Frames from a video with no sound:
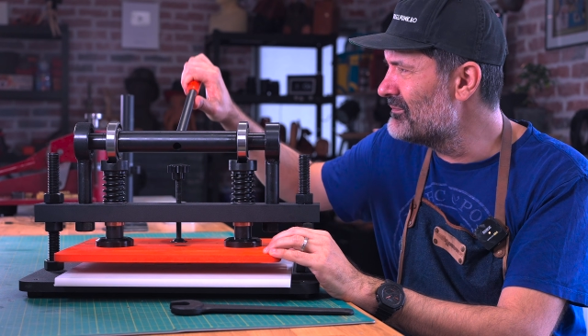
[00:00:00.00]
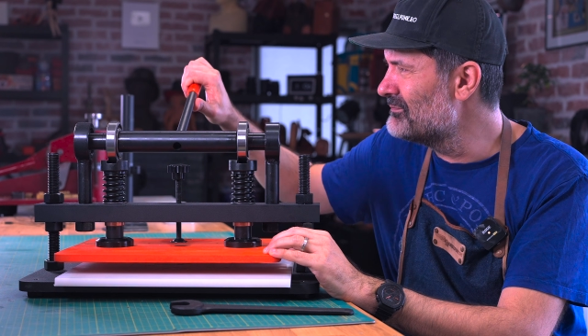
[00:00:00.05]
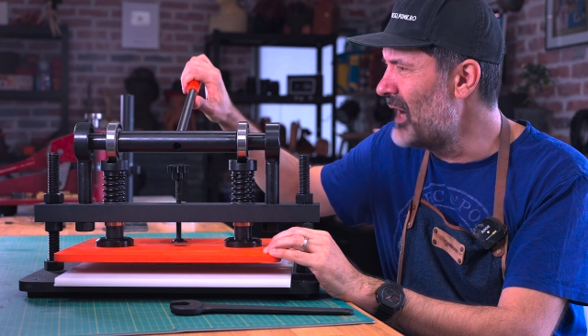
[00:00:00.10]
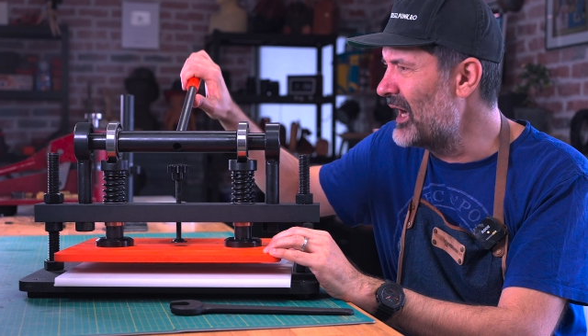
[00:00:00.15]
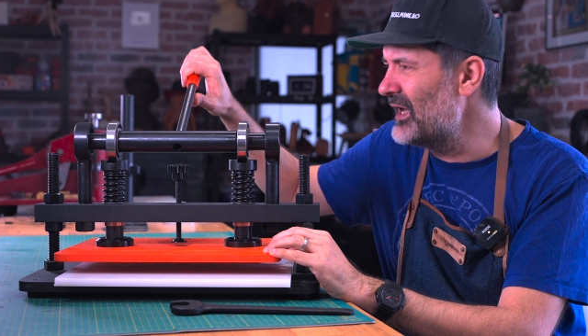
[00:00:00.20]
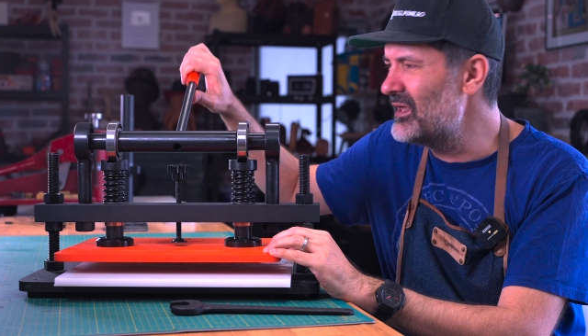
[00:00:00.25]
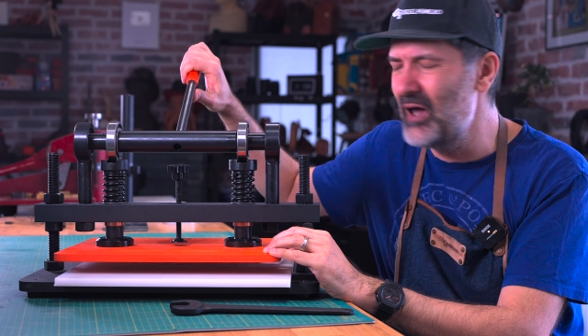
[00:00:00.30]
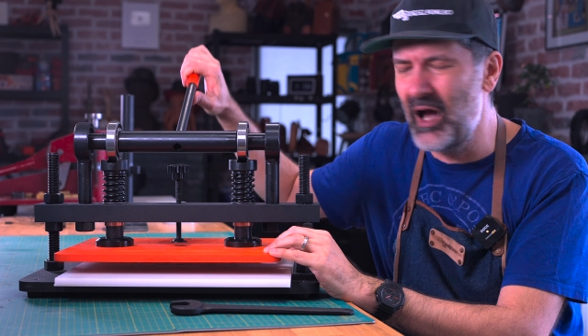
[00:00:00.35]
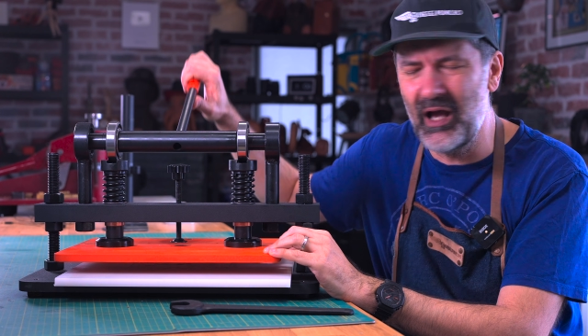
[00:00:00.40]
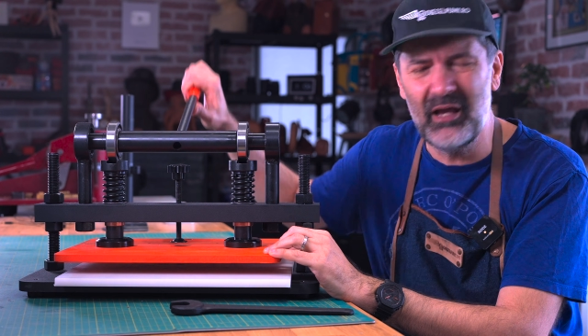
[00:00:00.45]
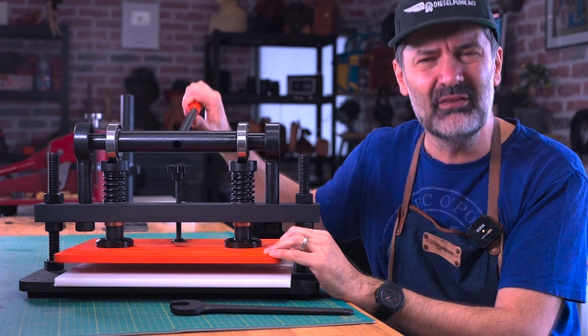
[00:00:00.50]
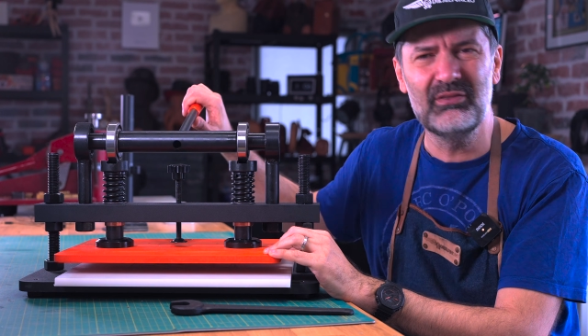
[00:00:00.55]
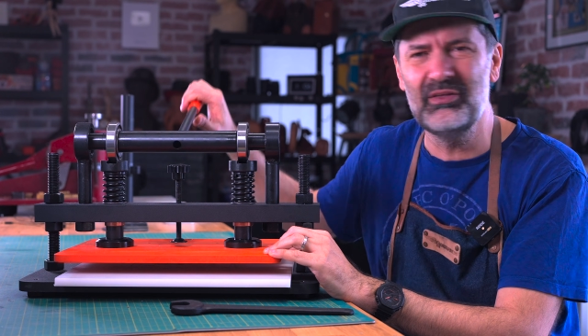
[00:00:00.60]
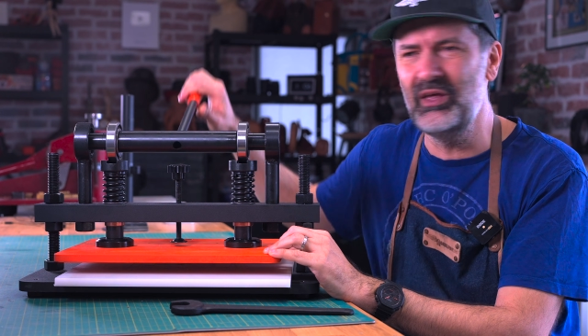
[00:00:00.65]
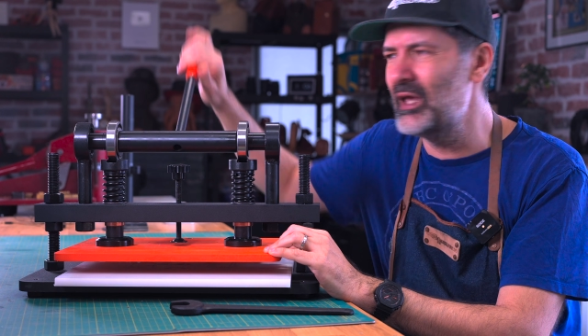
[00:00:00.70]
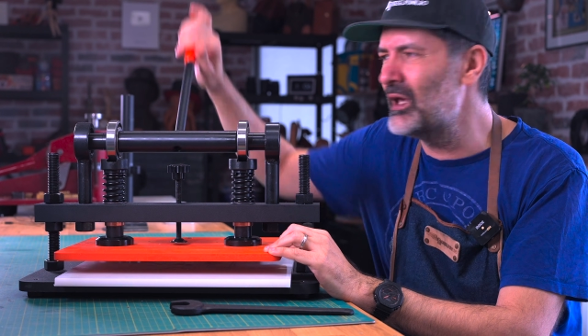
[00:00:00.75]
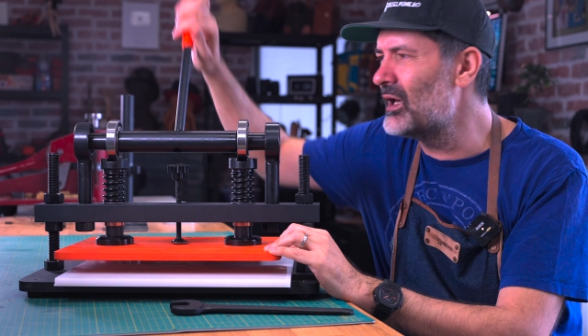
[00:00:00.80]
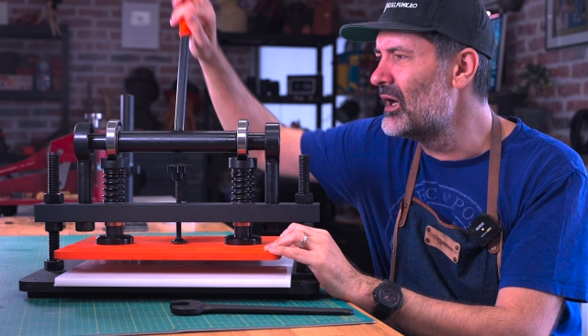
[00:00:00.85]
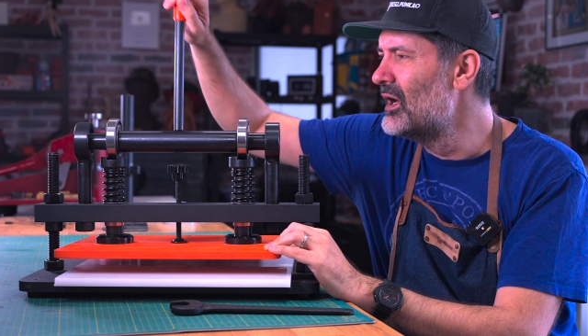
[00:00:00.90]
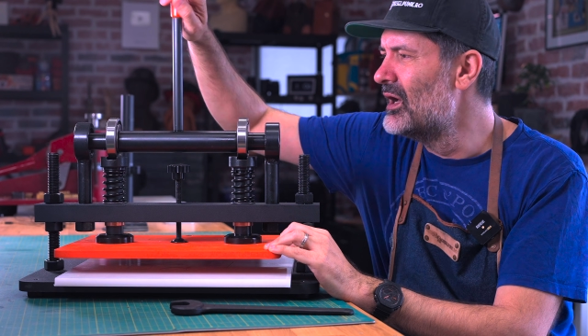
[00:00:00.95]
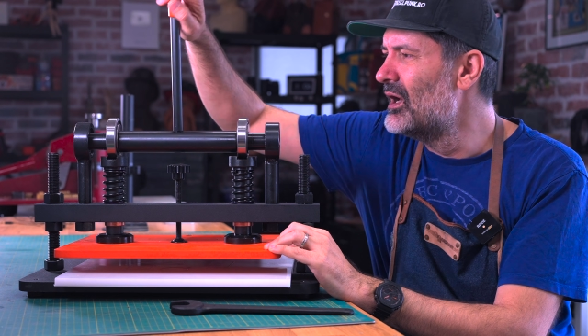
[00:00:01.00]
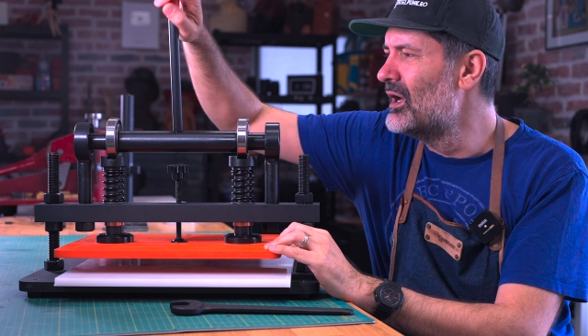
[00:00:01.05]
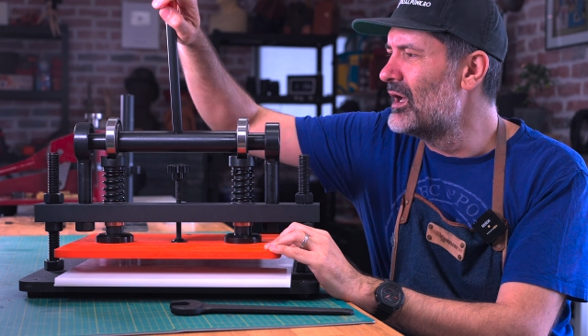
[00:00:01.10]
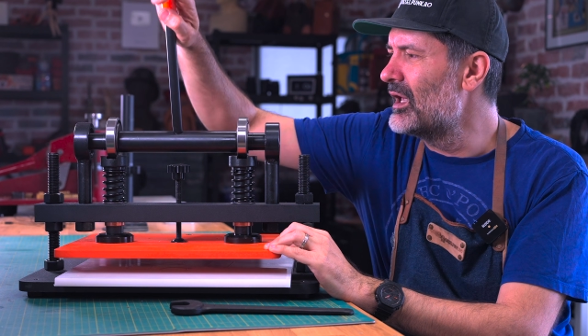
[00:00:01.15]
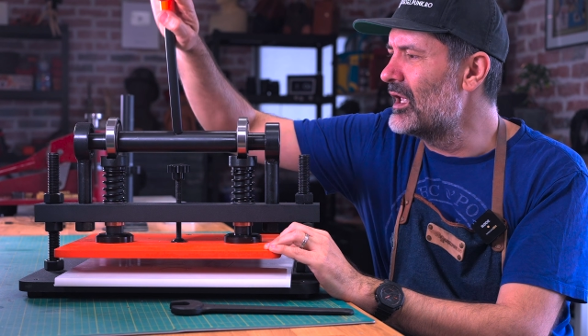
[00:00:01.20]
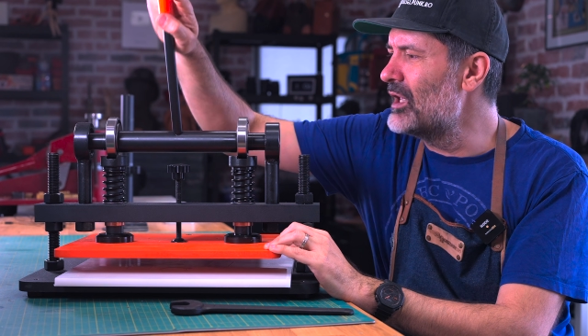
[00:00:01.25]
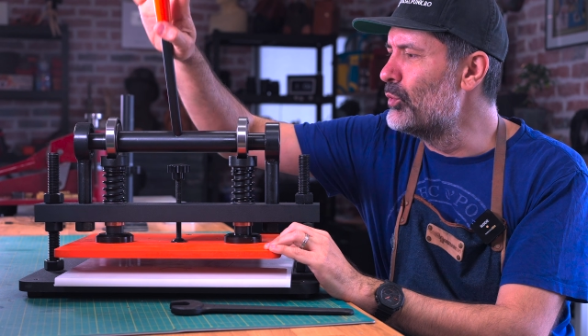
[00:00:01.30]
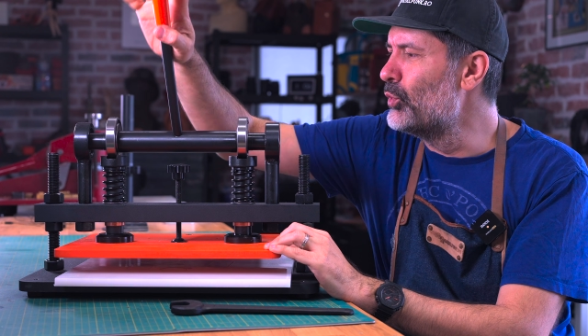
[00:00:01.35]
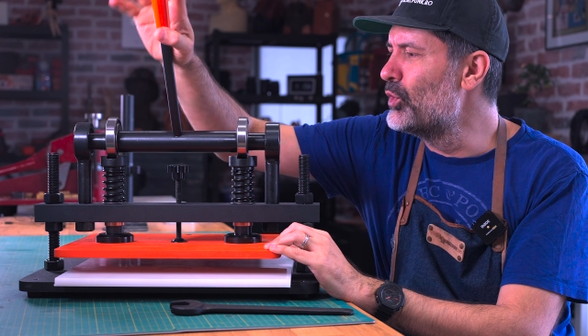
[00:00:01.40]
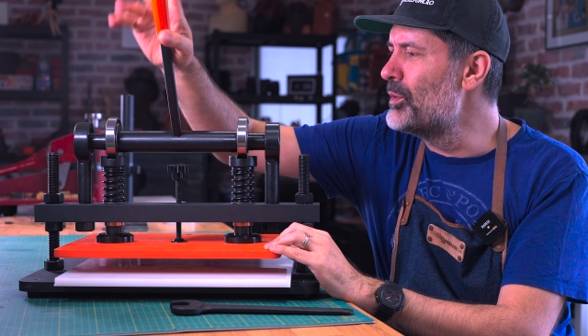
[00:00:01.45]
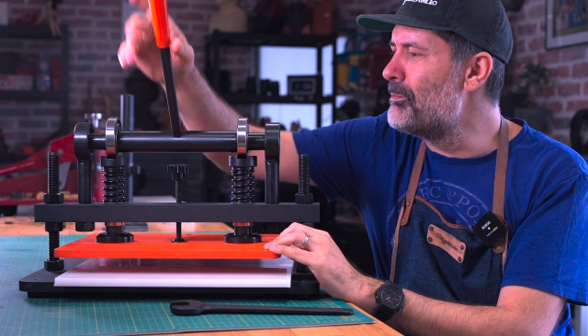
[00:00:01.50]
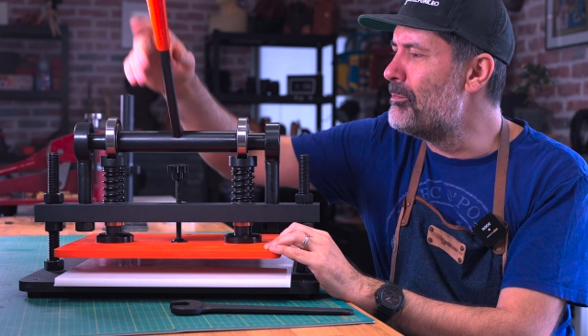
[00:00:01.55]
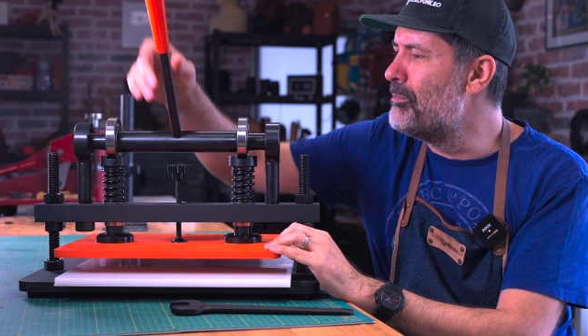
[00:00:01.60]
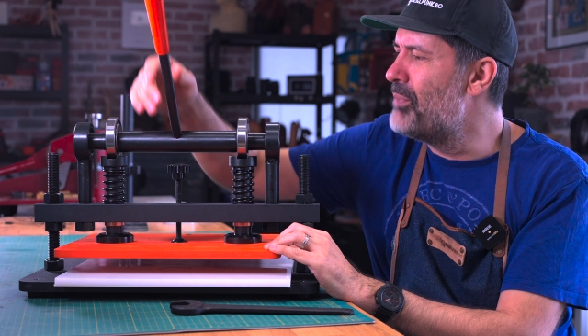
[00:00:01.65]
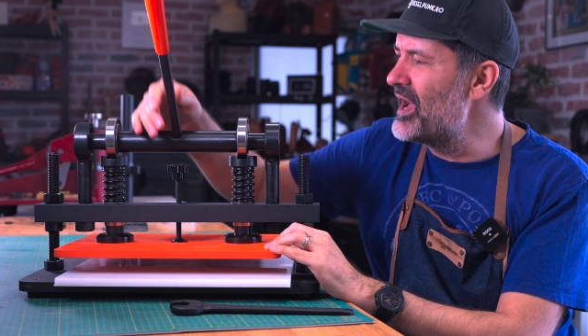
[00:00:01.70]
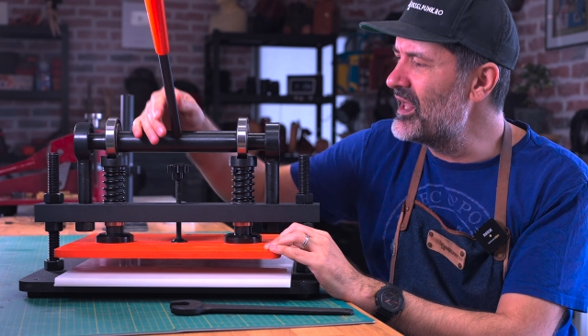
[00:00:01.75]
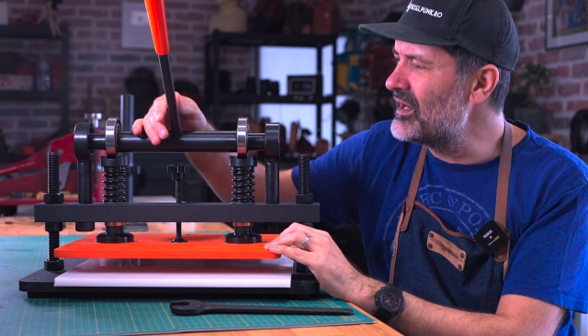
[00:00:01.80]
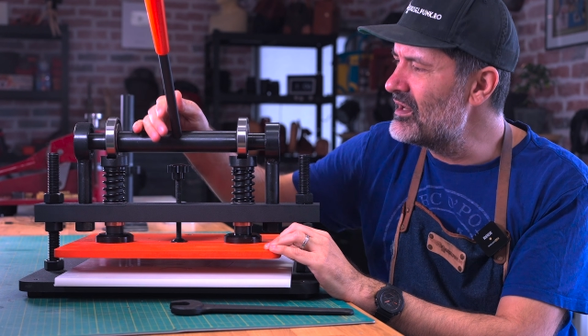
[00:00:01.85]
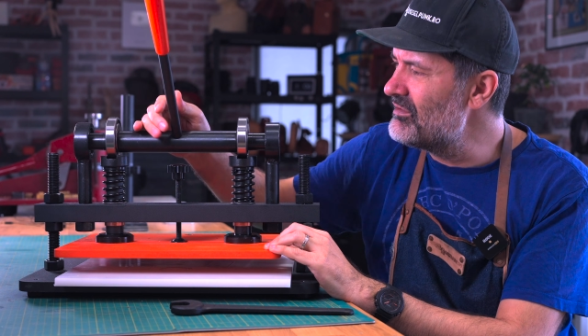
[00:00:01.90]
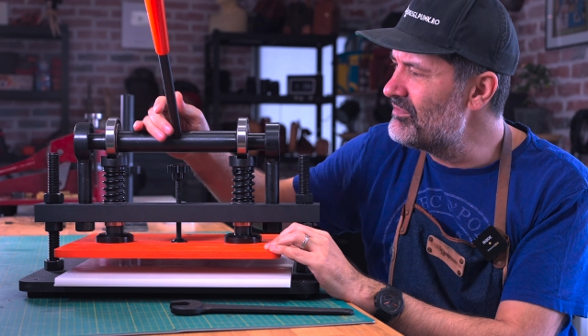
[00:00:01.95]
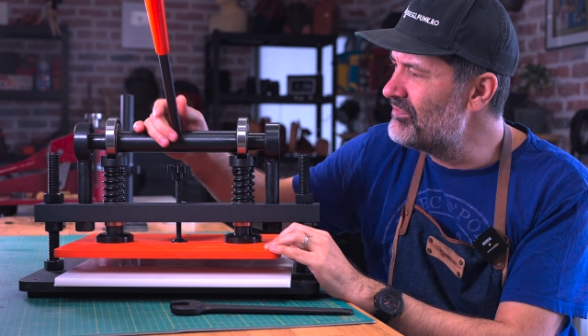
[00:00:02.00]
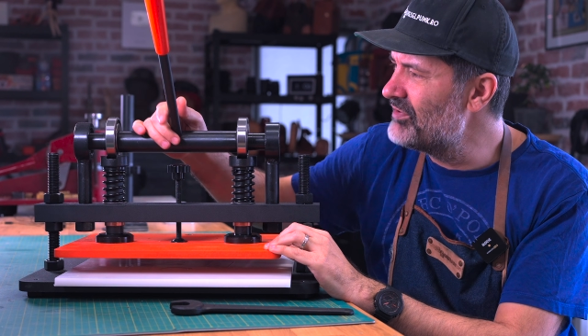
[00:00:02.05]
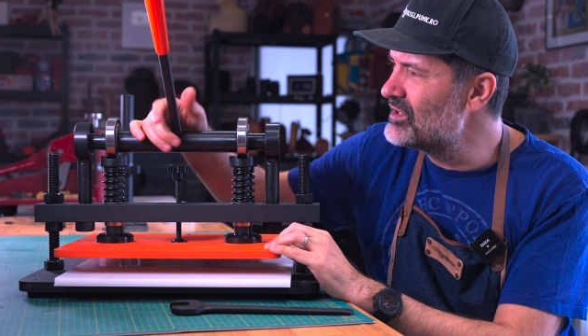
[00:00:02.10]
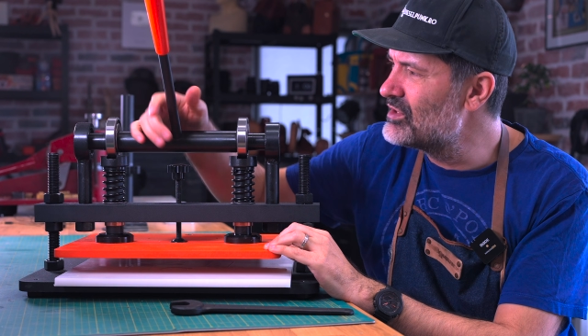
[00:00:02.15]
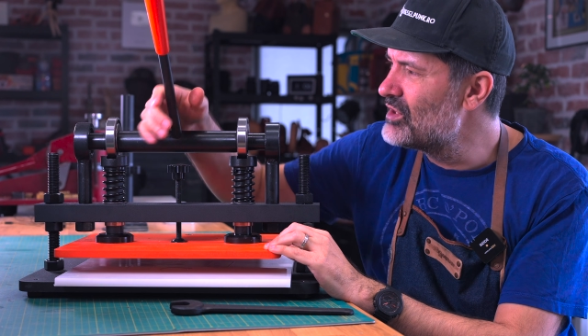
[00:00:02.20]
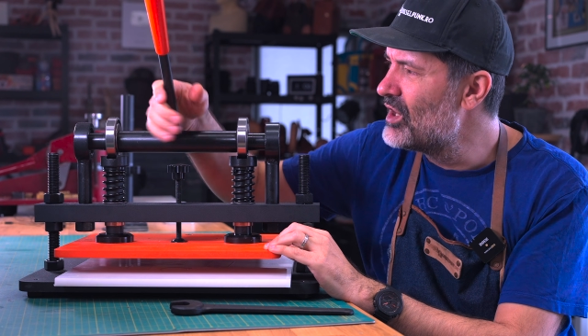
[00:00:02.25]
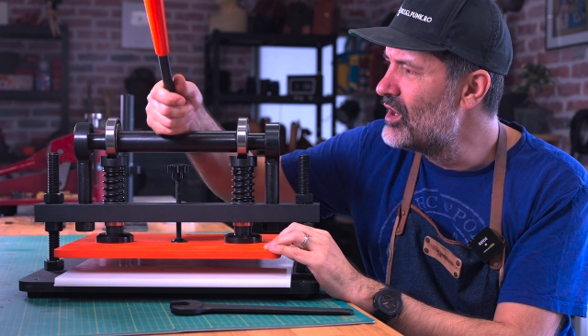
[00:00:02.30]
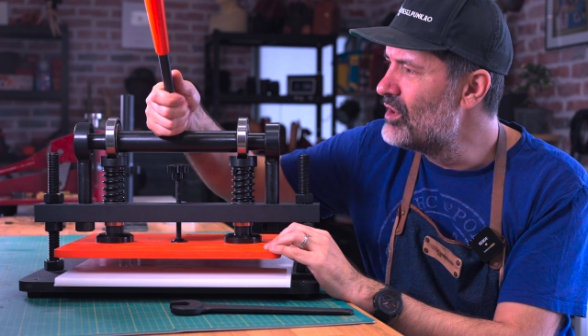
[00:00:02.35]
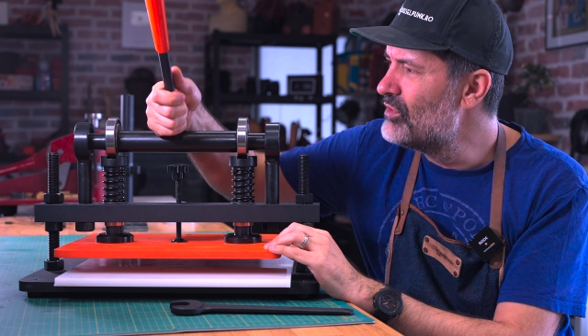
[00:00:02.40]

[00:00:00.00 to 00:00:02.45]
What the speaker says: I think it would benefit